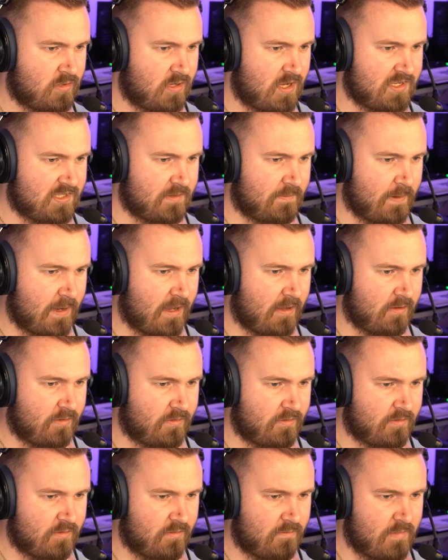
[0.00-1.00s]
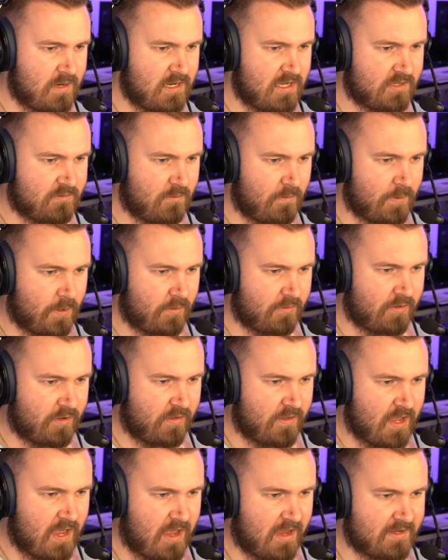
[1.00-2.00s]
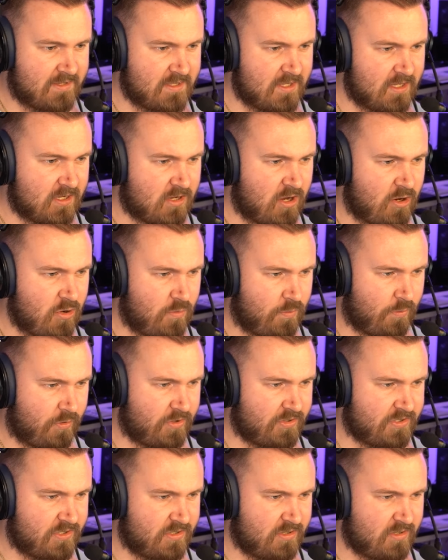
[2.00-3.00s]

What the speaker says: Isabel. The minis were both in there. Is it Cobras?